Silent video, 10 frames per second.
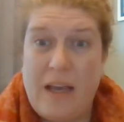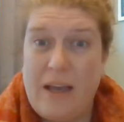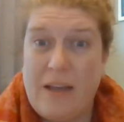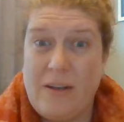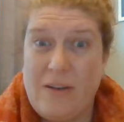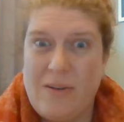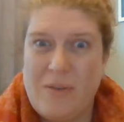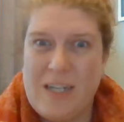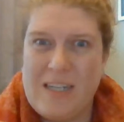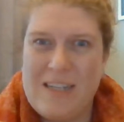And you don't
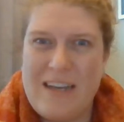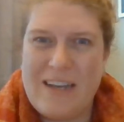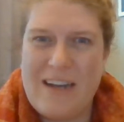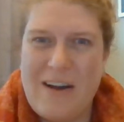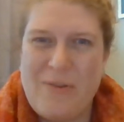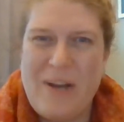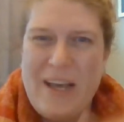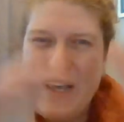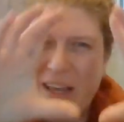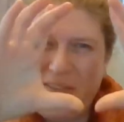need to take it out
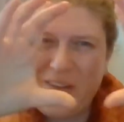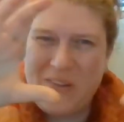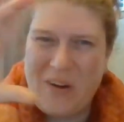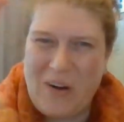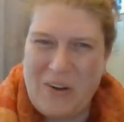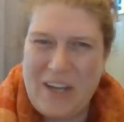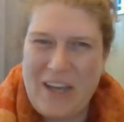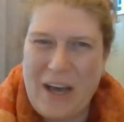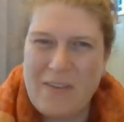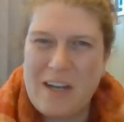if you already
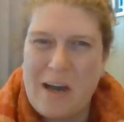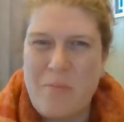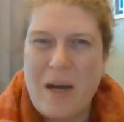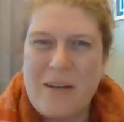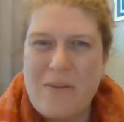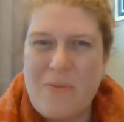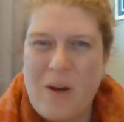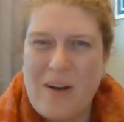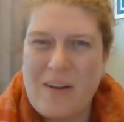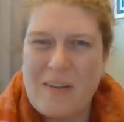have it up on your
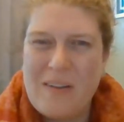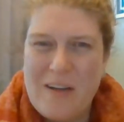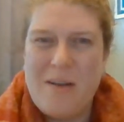wall.